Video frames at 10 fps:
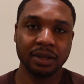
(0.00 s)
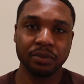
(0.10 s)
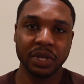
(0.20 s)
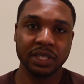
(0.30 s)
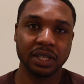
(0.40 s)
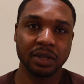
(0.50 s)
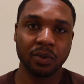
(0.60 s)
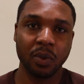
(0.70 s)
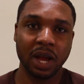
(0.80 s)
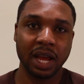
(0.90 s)
reason
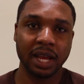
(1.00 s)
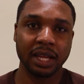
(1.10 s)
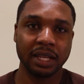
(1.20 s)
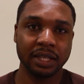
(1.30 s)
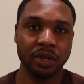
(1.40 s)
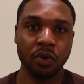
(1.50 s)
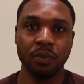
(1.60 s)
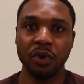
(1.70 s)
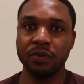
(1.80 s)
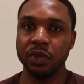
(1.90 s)
why they'll
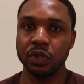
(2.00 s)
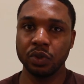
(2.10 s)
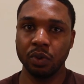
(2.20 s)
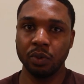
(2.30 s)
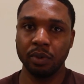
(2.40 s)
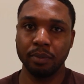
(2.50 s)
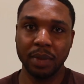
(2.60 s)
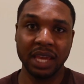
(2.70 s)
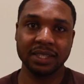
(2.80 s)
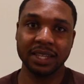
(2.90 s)
move you to
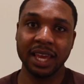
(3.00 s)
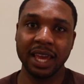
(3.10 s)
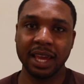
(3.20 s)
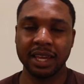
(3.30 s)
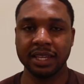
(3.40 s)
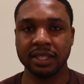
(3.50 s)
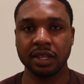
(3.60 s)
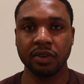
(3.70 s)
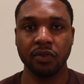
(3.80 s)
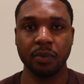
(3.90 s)
base A
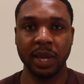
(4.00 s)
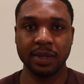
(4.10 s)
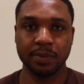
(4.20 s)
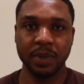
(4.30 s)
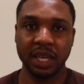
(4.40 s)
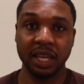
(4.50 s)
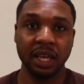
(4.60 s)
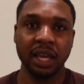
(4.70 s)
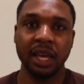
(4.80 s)
instead of base B